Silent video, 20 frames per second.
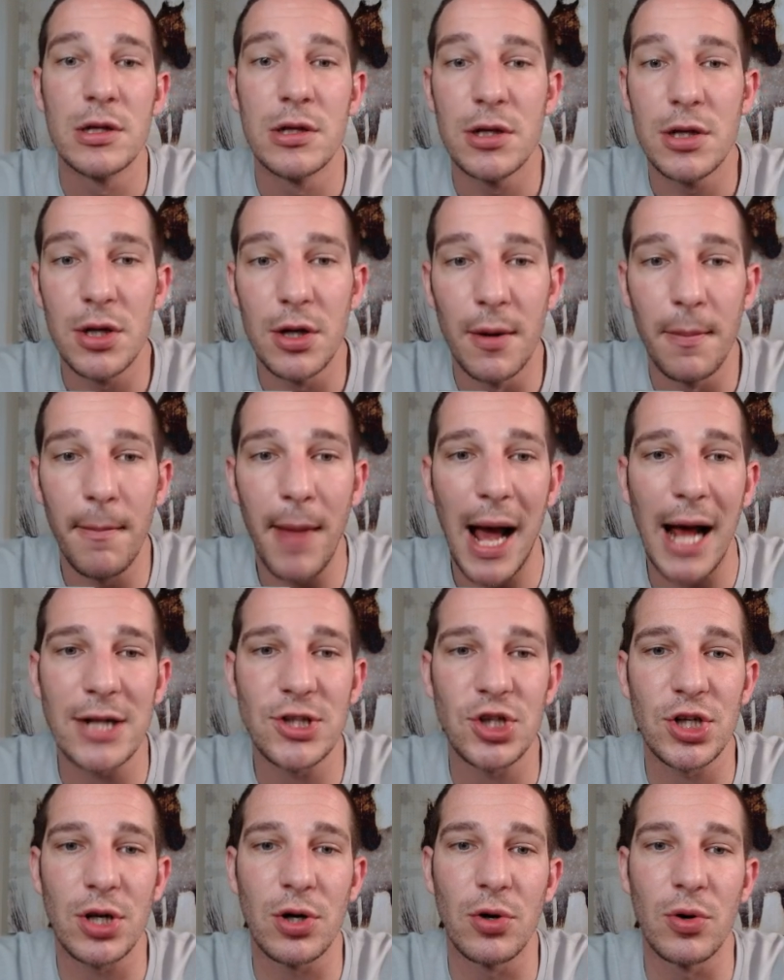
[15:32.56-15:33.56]
Your
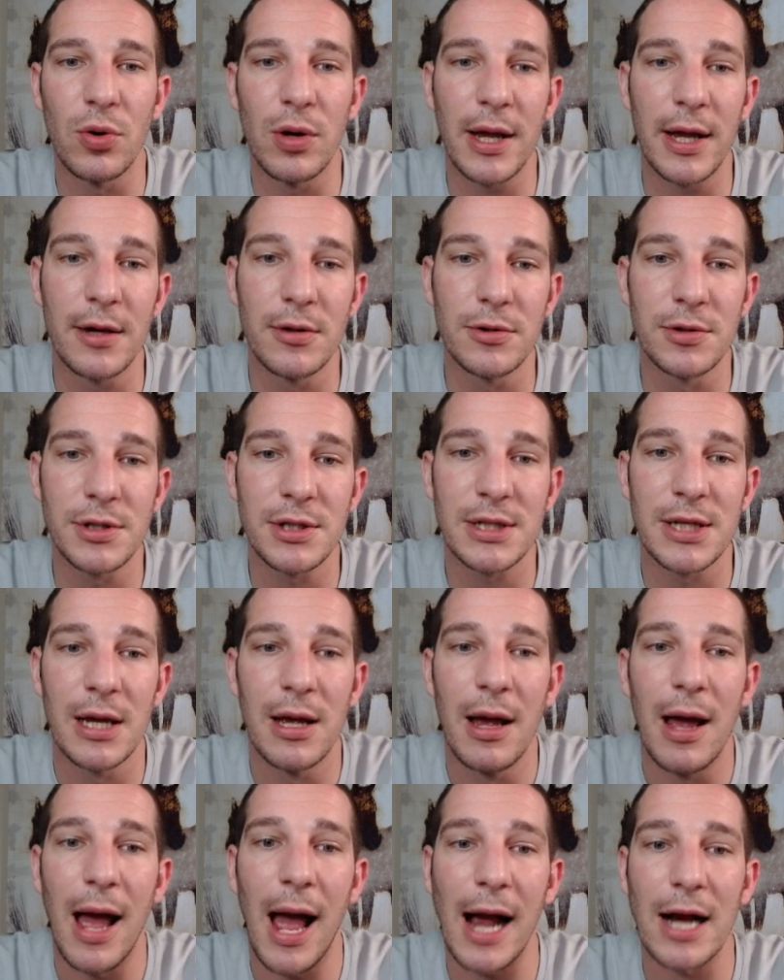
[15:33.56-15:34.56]
magical heals
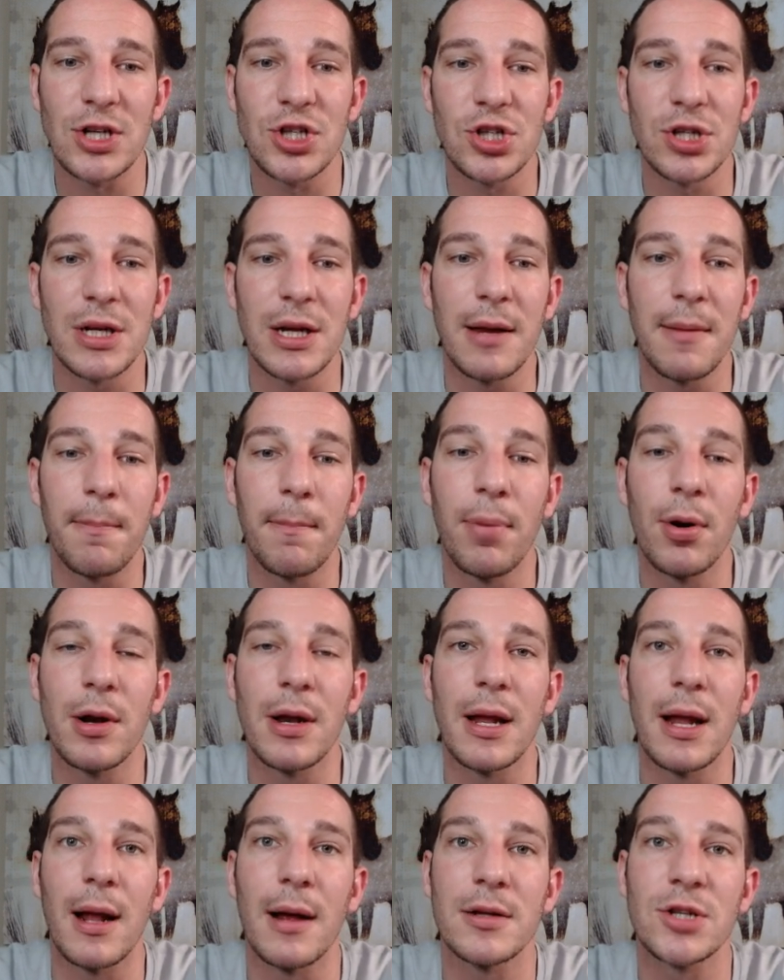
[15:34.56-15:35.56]
actually
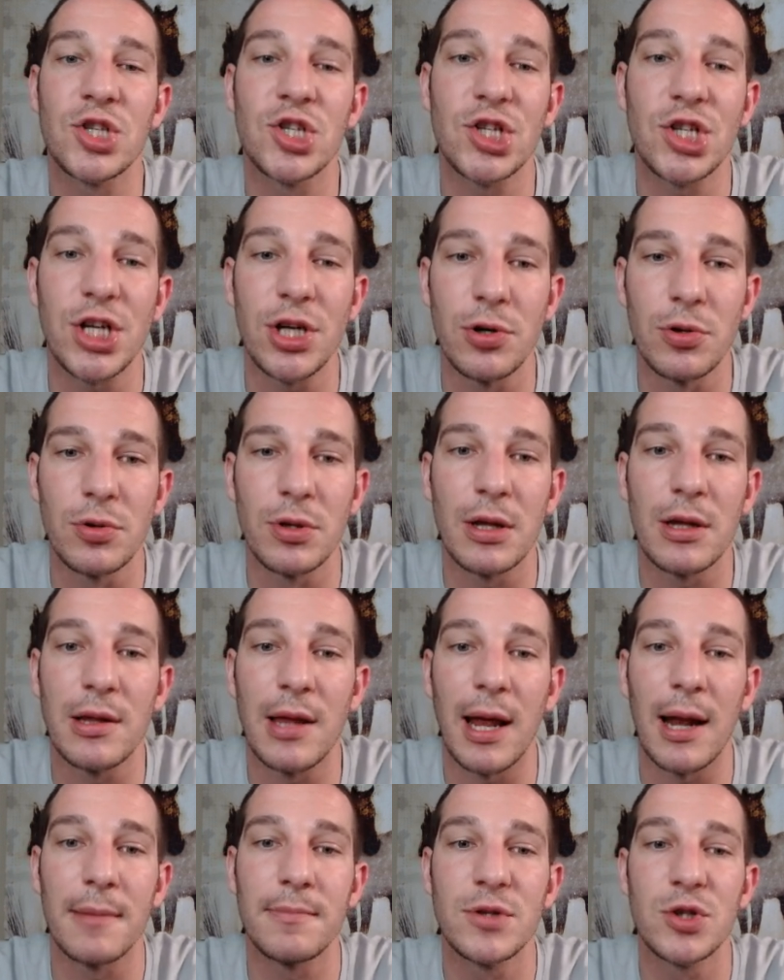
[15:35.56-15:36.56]
put a shield
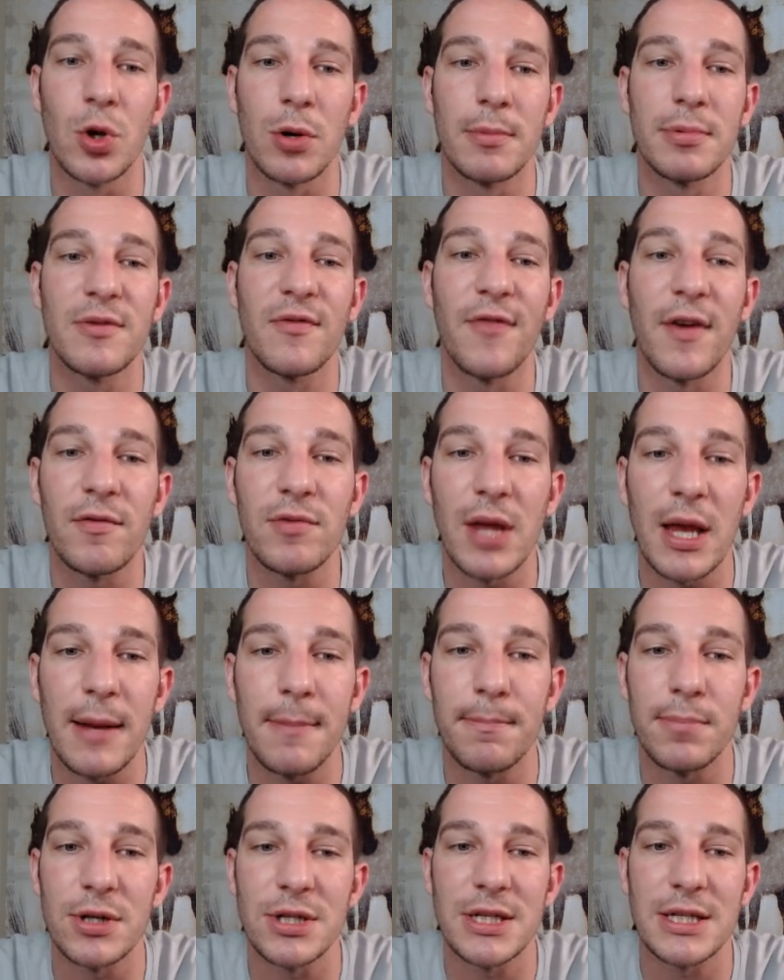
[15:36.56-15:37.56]
that absorbs
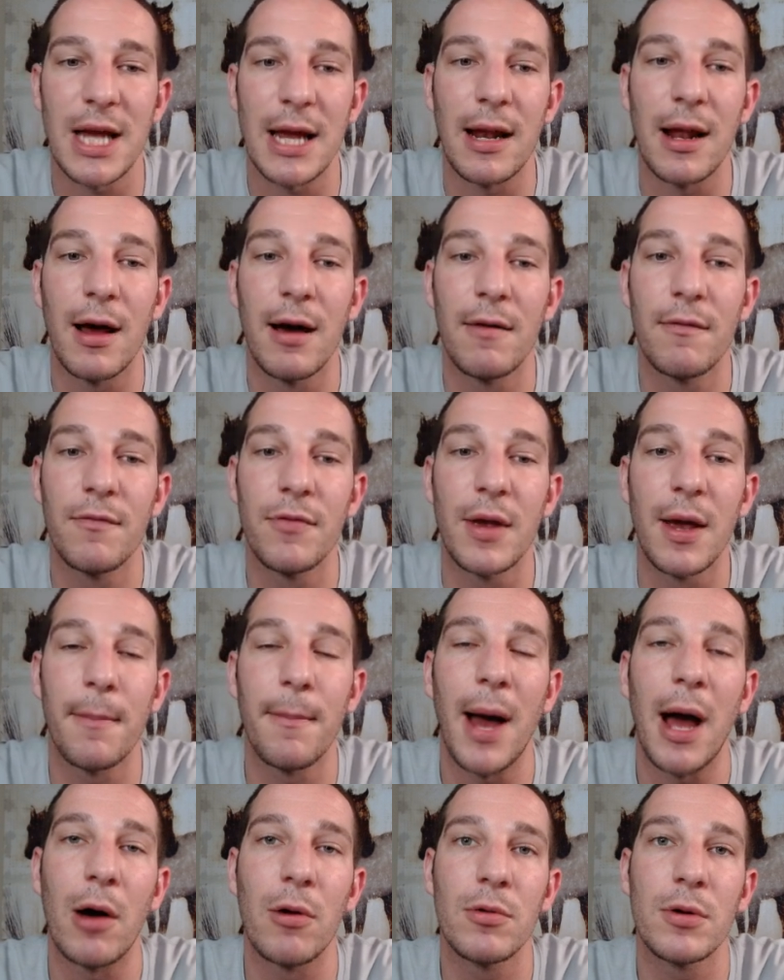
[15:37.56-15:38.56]
15% of the
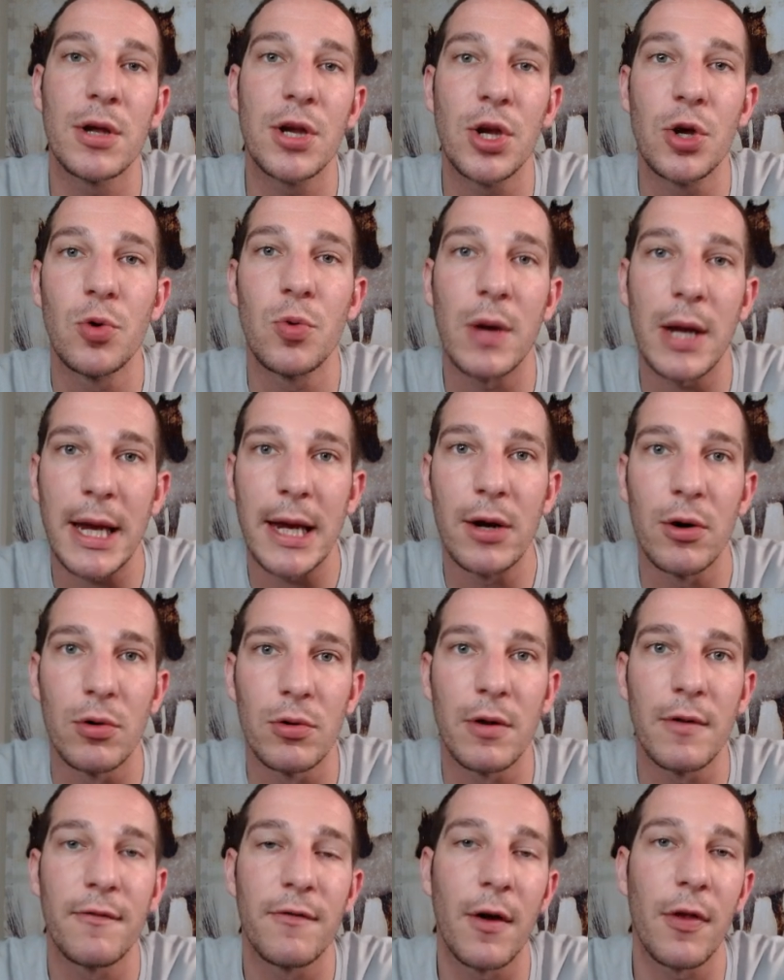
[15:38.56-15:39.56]
amount you
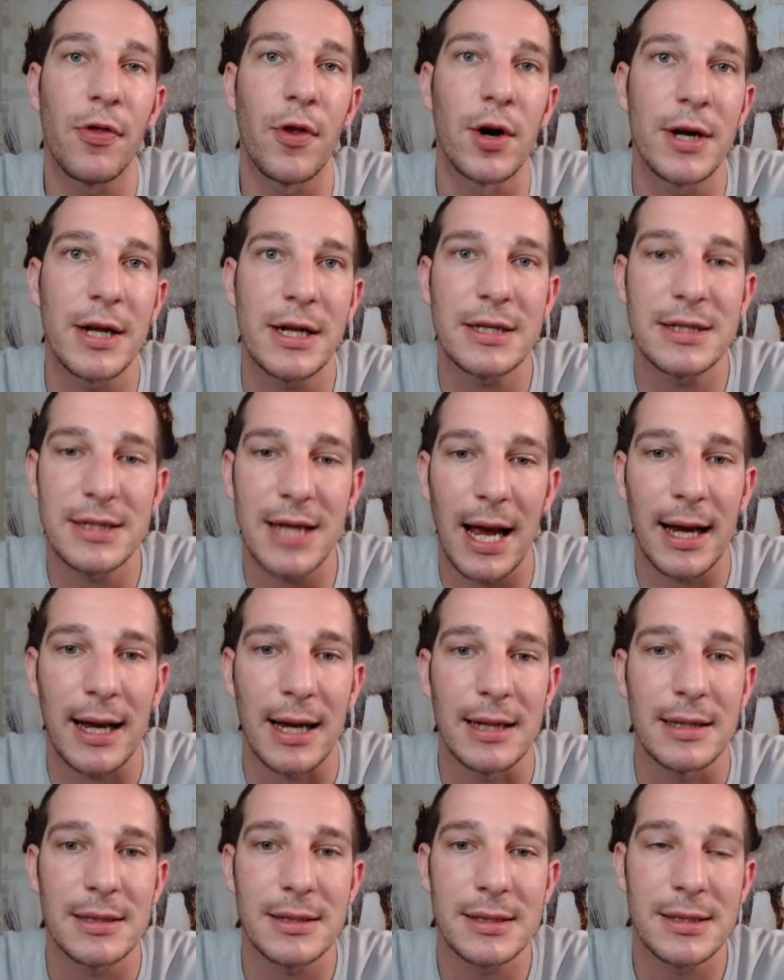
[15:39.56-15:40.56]
healed for 30
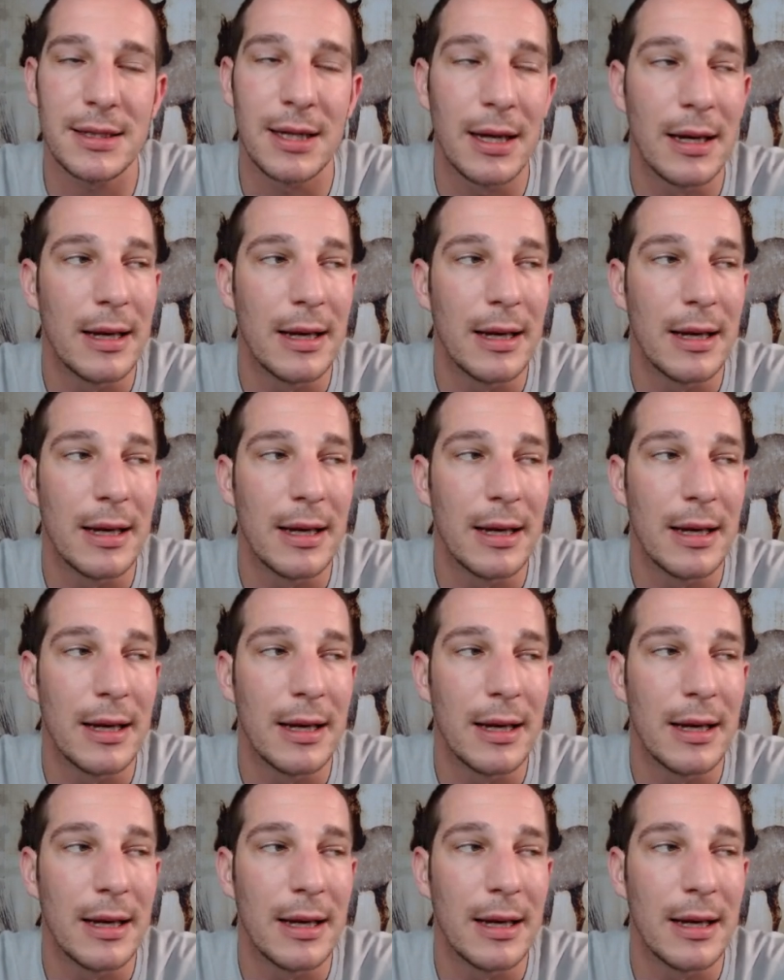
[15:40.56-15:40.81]
seconds.